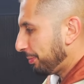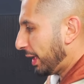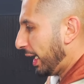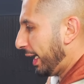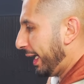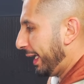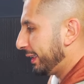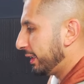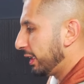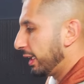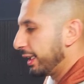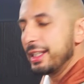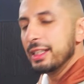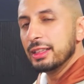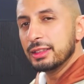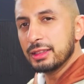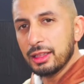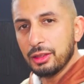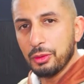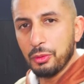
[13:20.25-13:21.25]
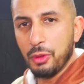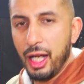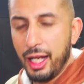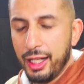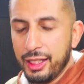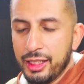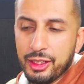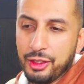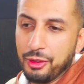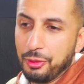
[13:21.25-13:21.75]
And the reason why
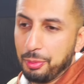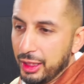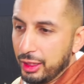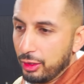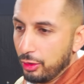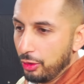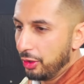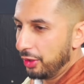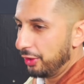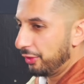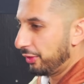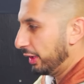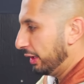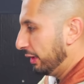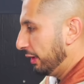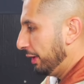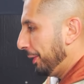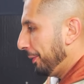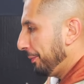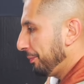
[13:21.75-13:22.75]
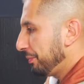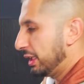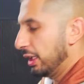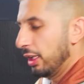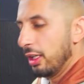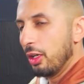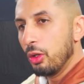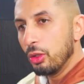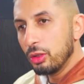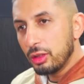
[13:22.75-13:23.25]
is because the
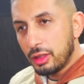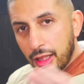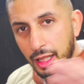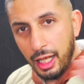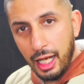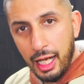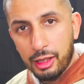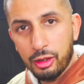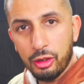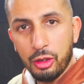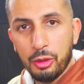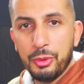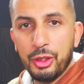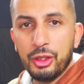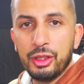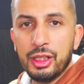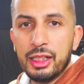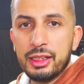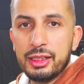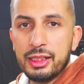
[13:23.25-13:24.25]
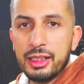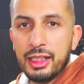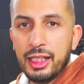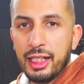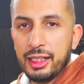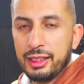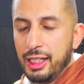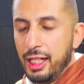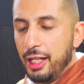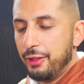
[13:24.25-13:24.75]
whole car community
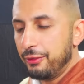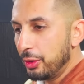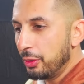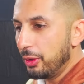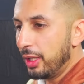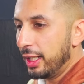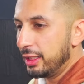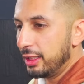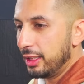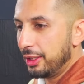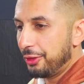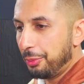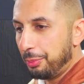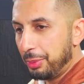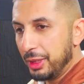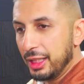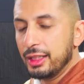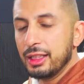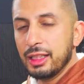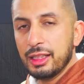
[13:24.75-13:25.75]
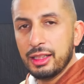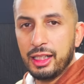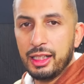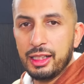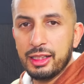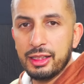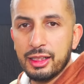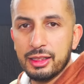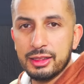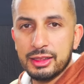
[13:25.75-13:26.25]
and everyone that's been in the
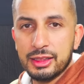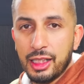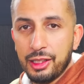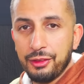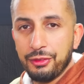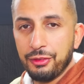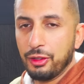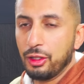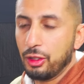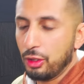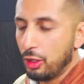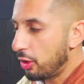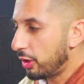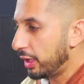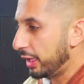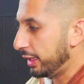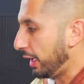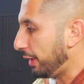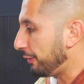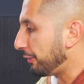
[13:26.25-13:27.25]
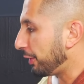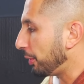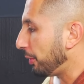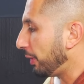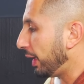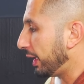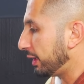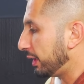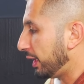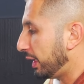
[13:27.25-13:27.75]
industry for long and
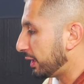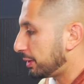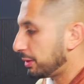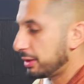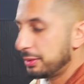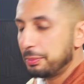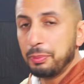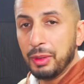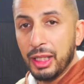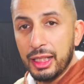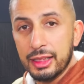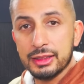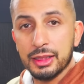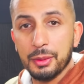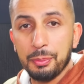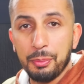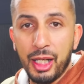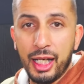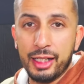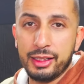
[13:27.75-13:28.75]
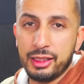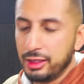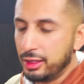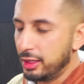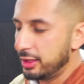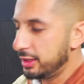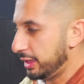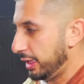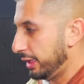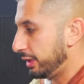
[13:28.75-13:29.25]
everyone that plays a part in
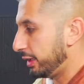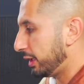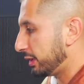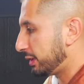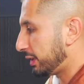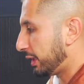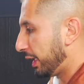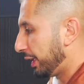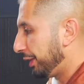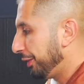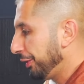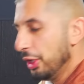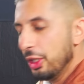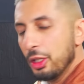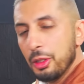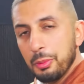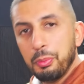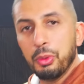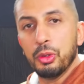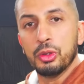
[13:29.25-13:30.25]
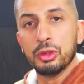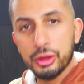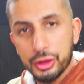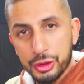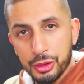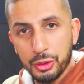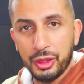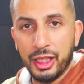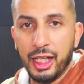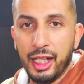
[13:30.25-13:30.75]
this industry pulls
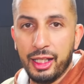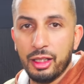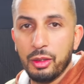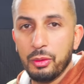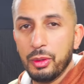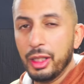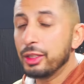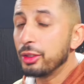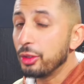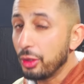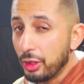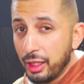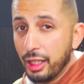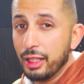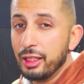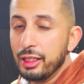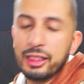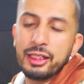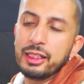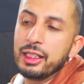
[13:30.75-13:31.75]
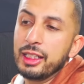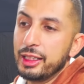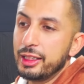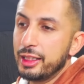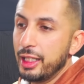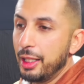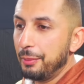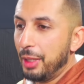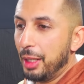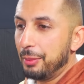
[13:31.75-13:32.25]
together when you really need
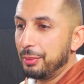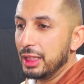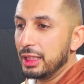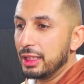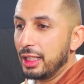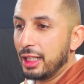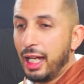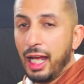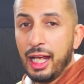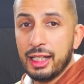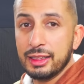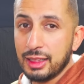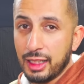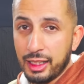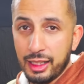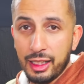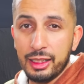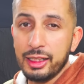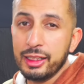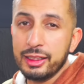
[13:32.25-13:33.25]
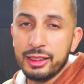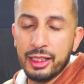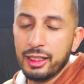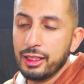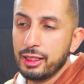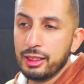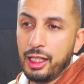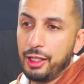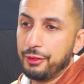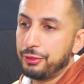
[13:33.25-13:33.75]
them. I mean, the guys really
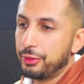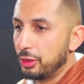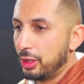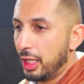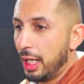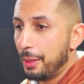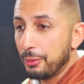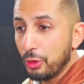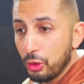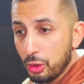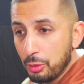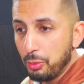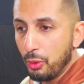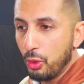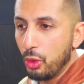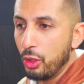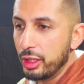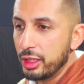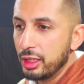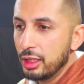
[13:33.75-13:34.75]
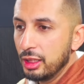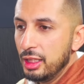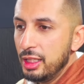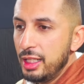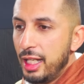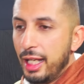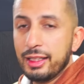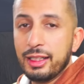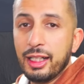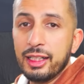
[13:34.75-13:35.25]
didn't have to come on board,
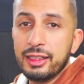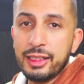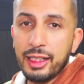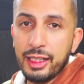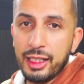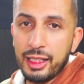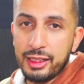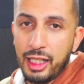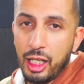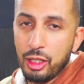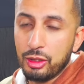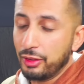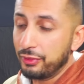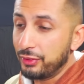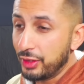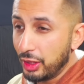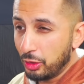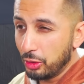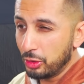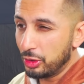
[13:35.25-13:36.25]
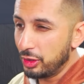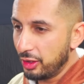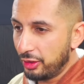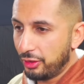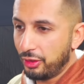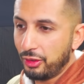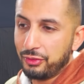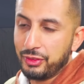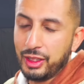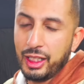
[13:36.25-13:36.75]
and they did it out of the
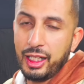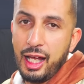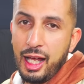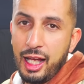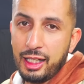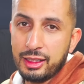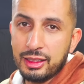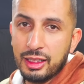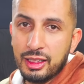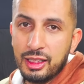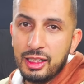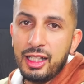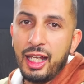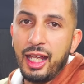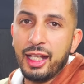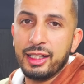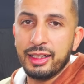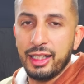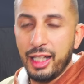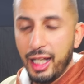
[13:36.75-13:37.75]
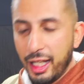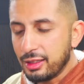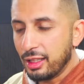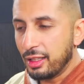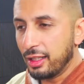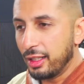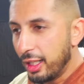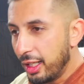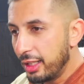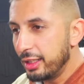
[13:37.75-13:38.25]
goodness of their heart. And that
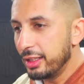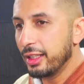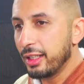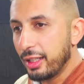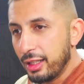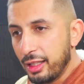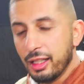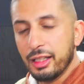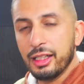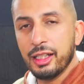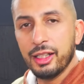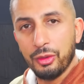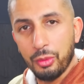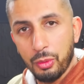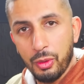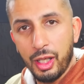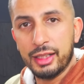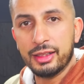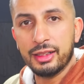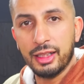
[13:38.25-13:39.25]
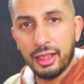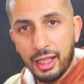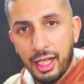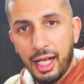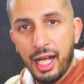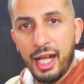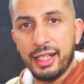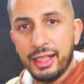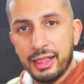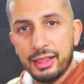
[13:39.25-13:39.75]
really is what the
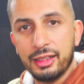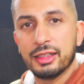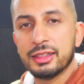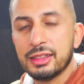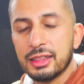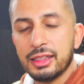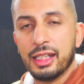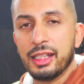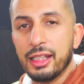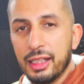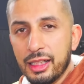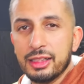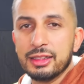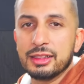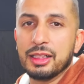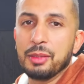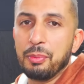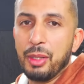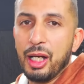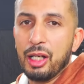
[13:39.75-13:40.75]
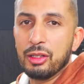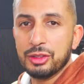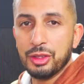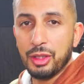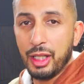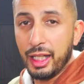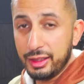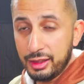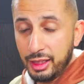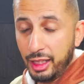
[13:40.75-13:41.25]
car industry is about. So
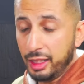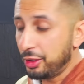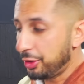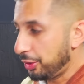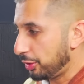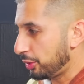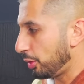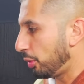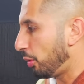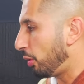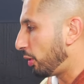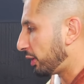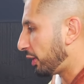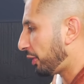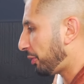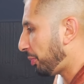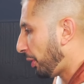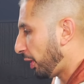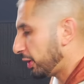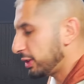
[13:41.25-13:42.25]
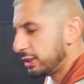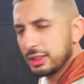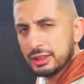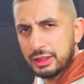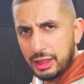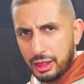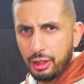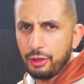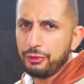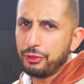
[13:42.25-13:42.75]
I thank you to all the sponsors
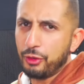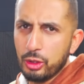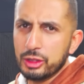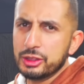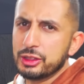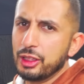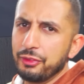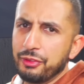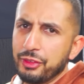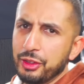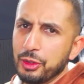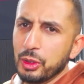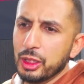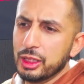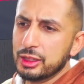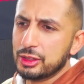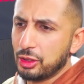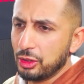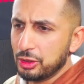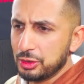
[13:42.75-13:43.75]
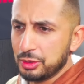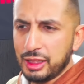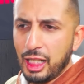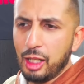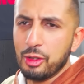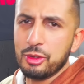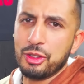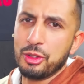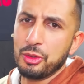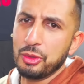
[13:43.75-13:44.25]
and of course the viewers, because
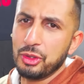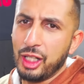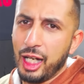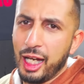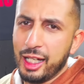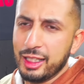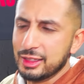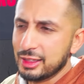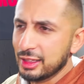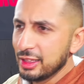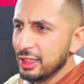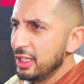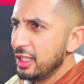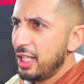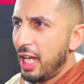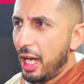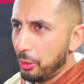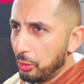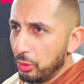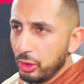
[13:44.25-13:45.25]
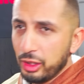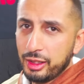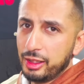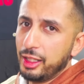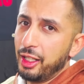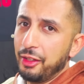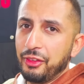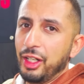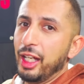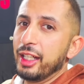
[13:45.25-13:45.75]
without you guys, I wouldn't
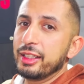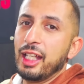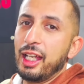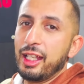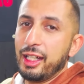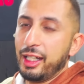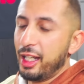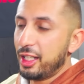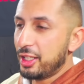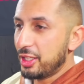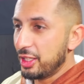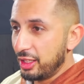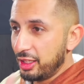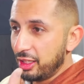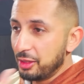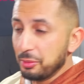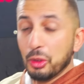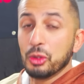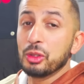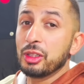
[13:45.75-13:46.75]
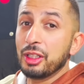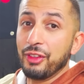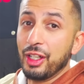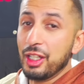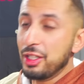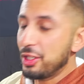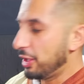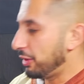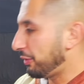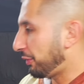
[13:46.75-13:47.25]
have had direction and
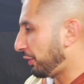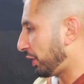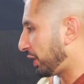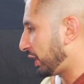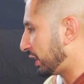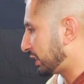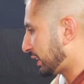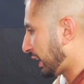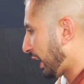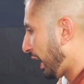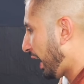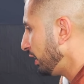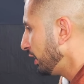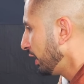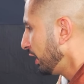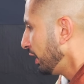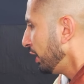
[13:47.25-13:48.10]
motivation for this car.